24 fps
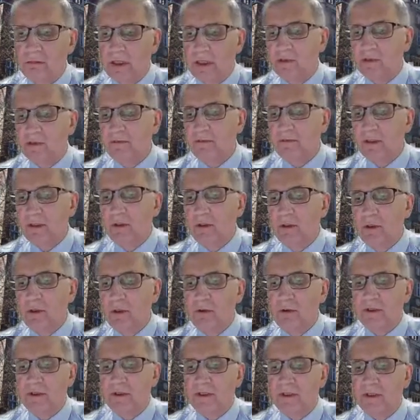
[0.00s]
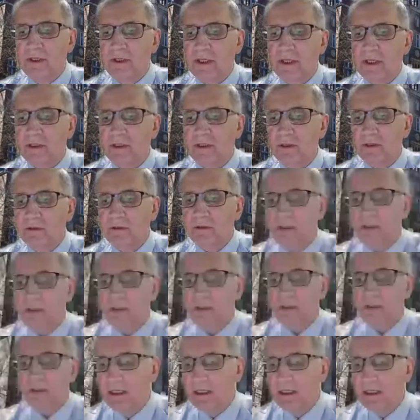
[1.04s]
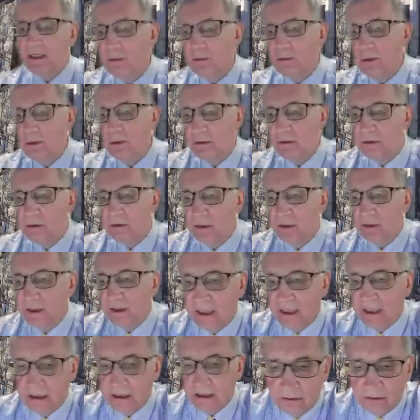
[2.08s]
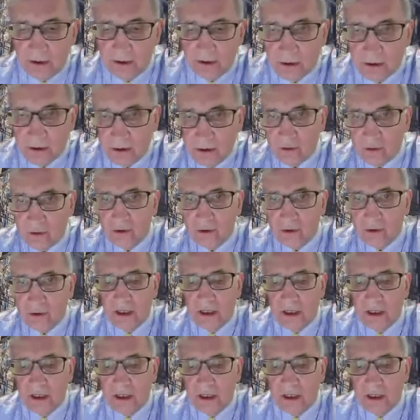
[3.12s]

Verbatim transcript: as we know, is a necessary attribute in any research.